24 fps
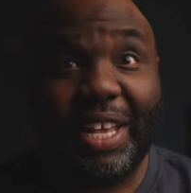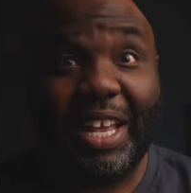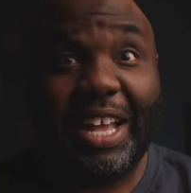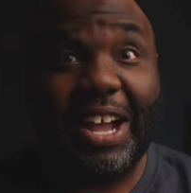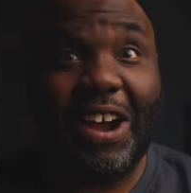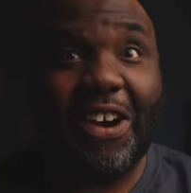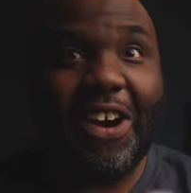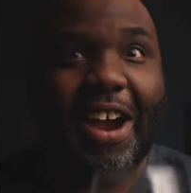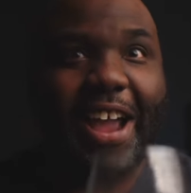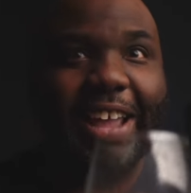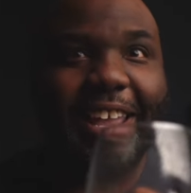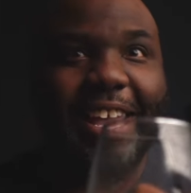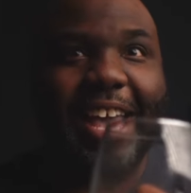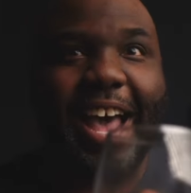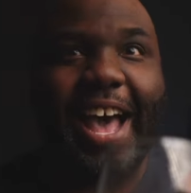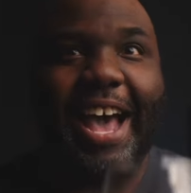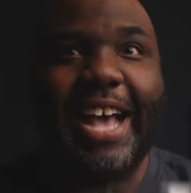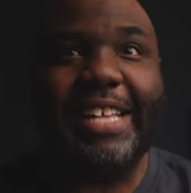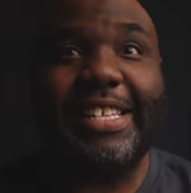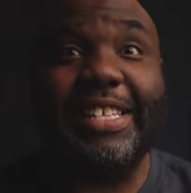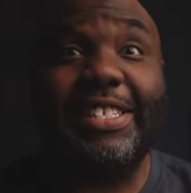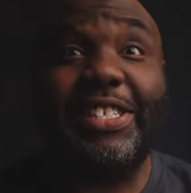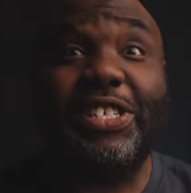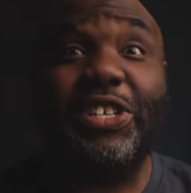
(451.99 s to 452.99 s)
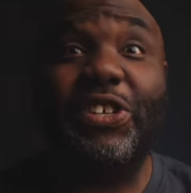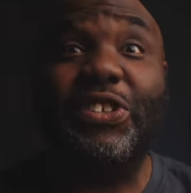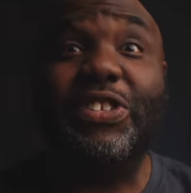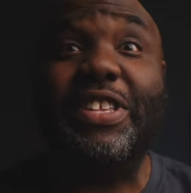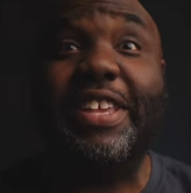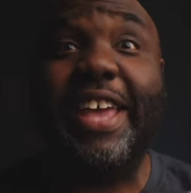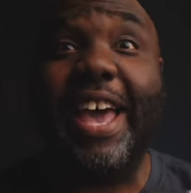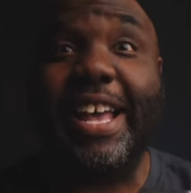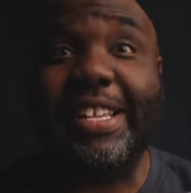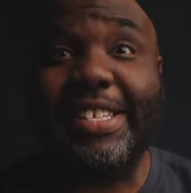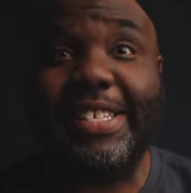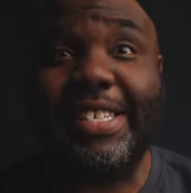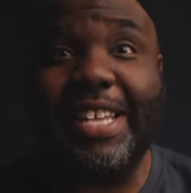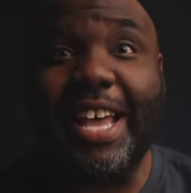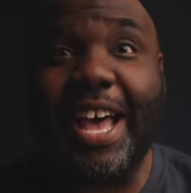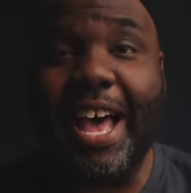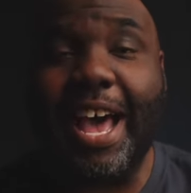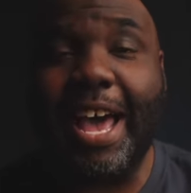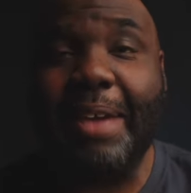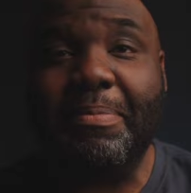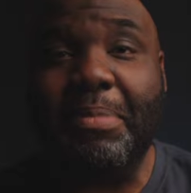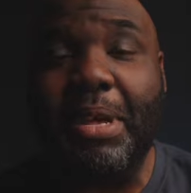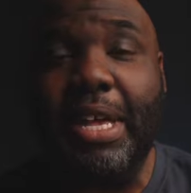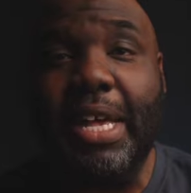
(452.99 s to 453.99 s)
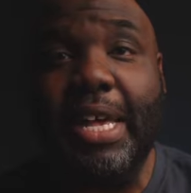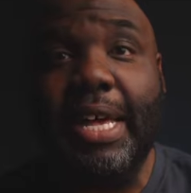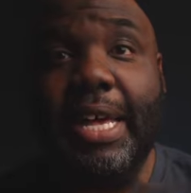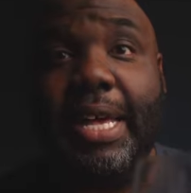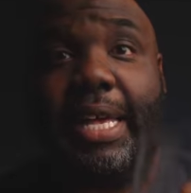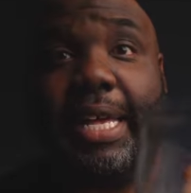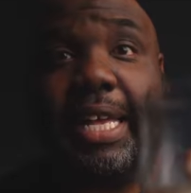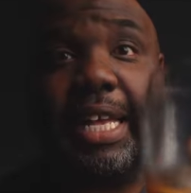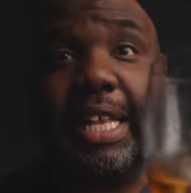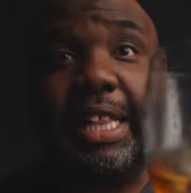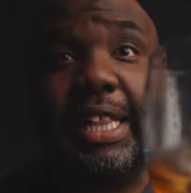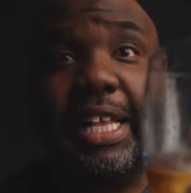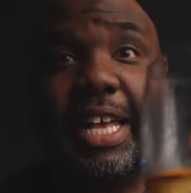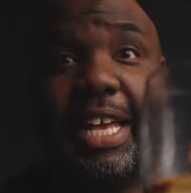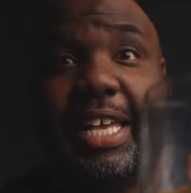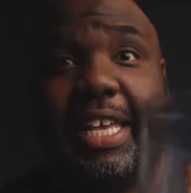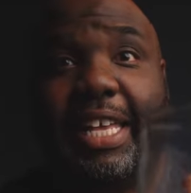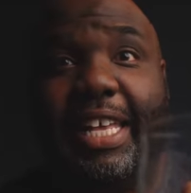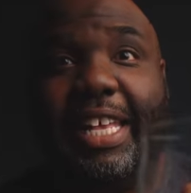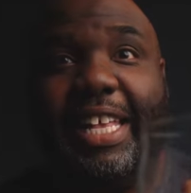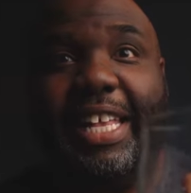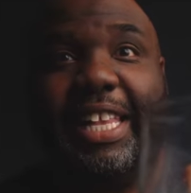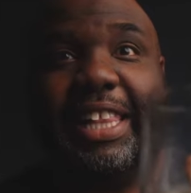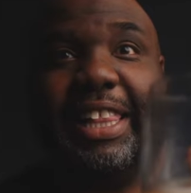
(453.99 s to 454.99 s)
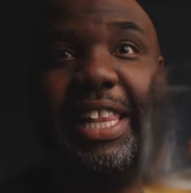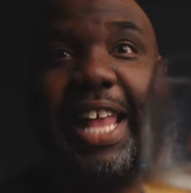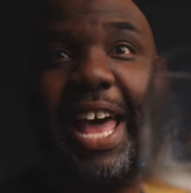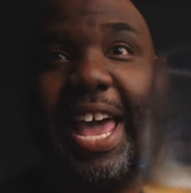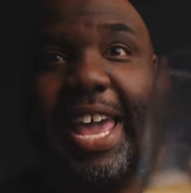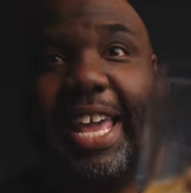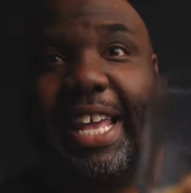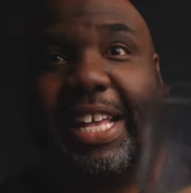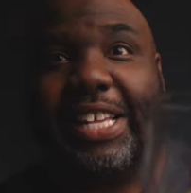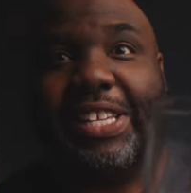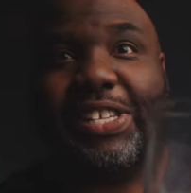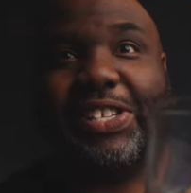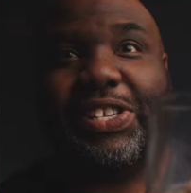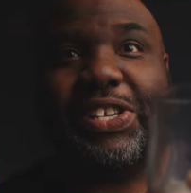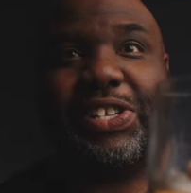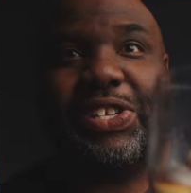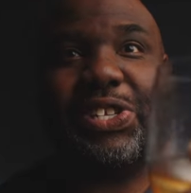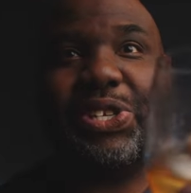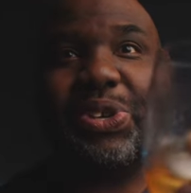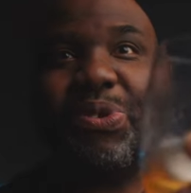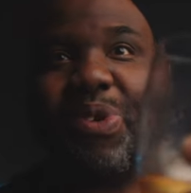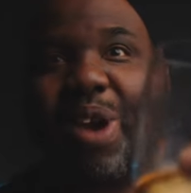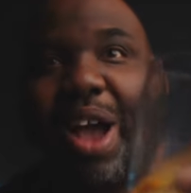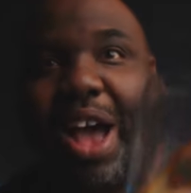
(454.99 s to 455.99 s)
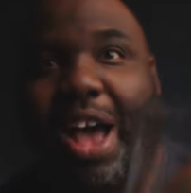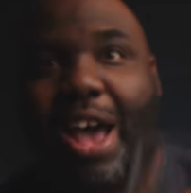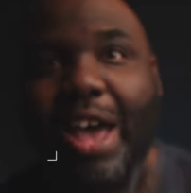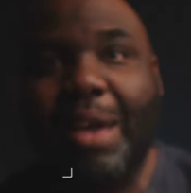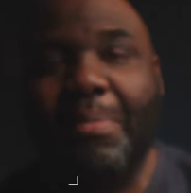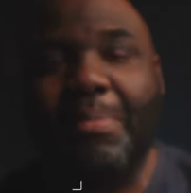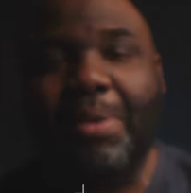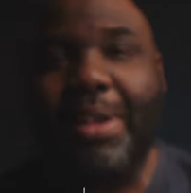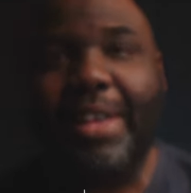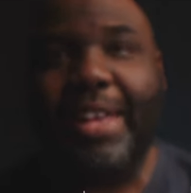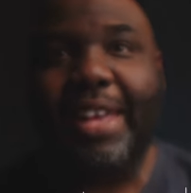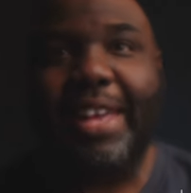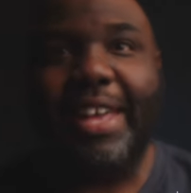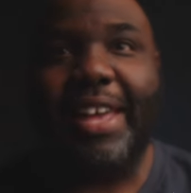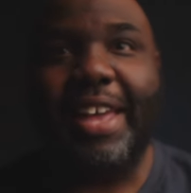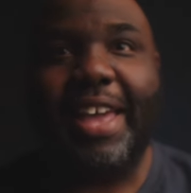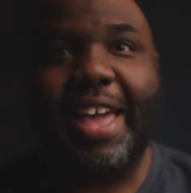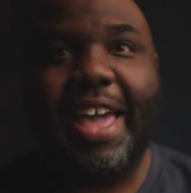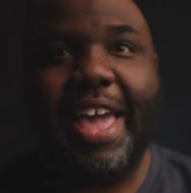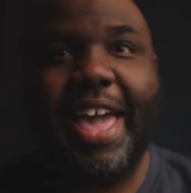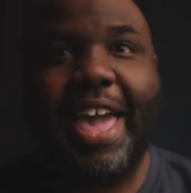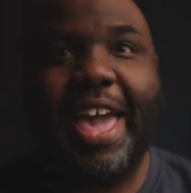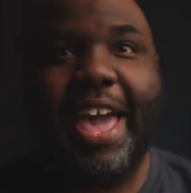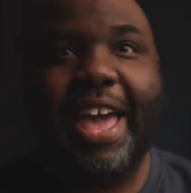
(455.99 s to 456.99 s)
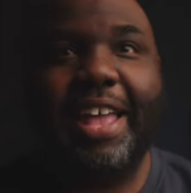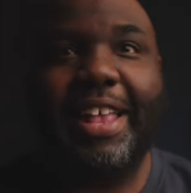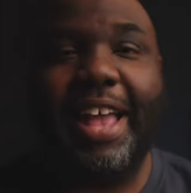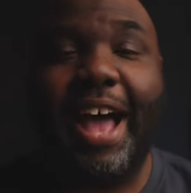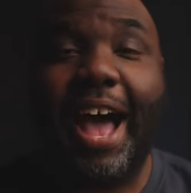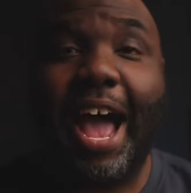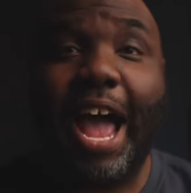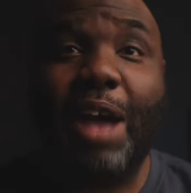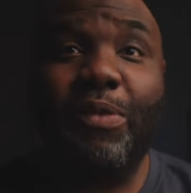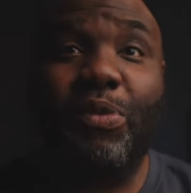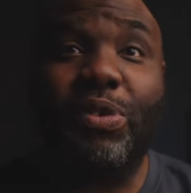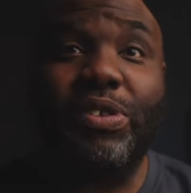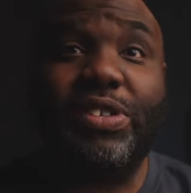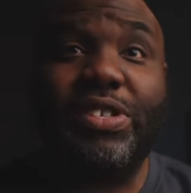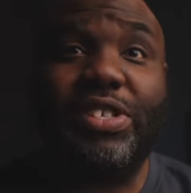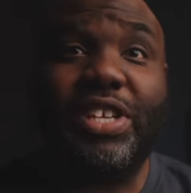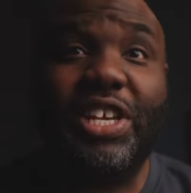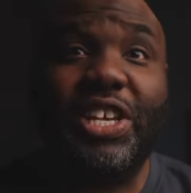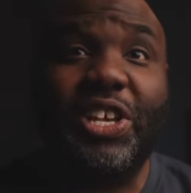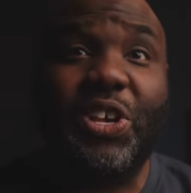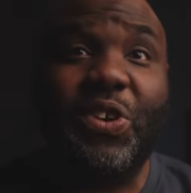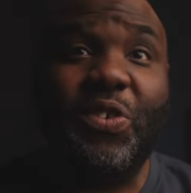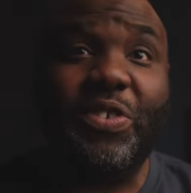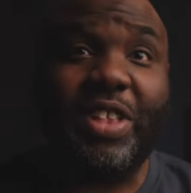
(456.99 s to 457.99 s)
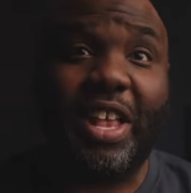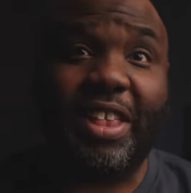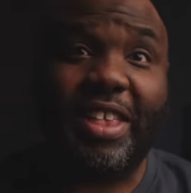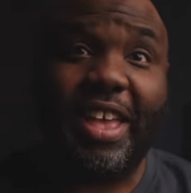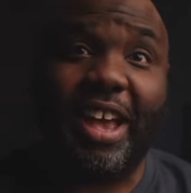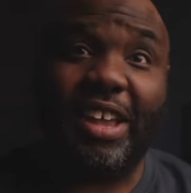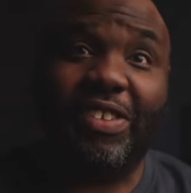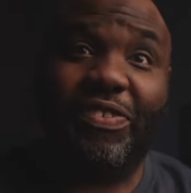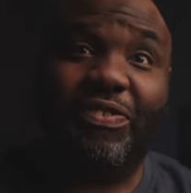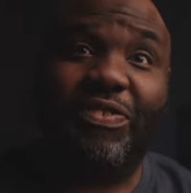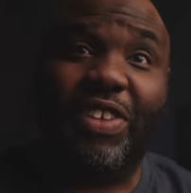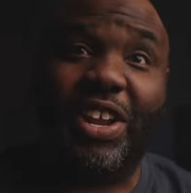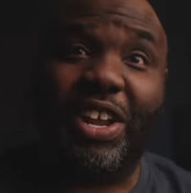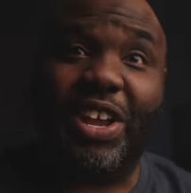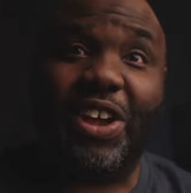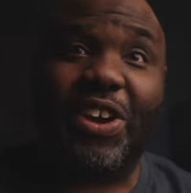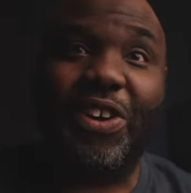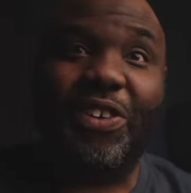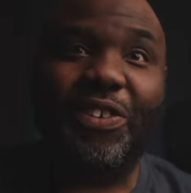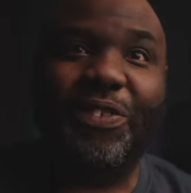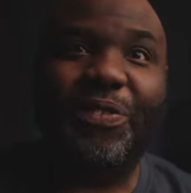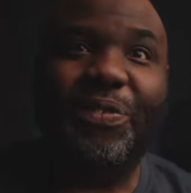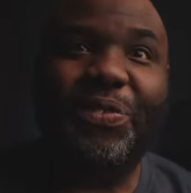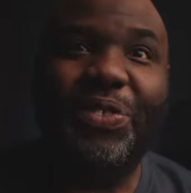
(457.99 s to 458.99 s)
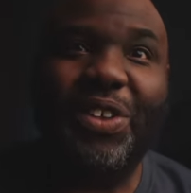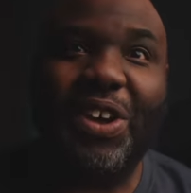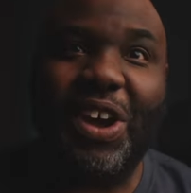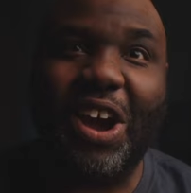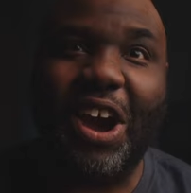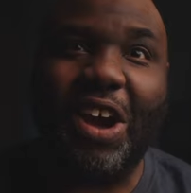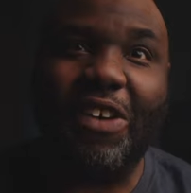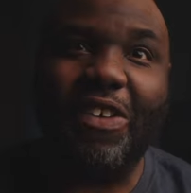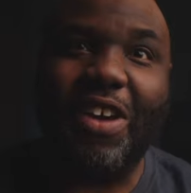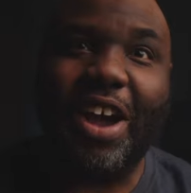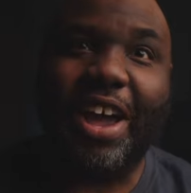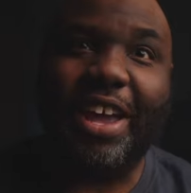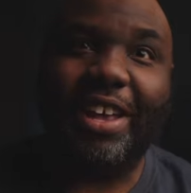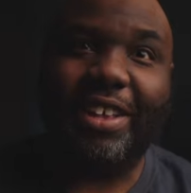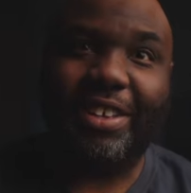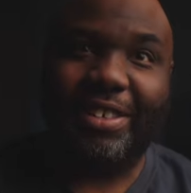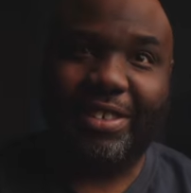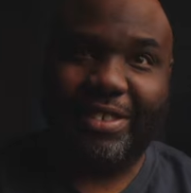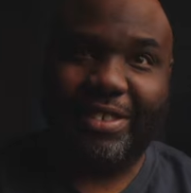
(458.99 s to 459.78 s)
All right, guys, until next time, click, like, subscribe, and I will see you in the next video. All right,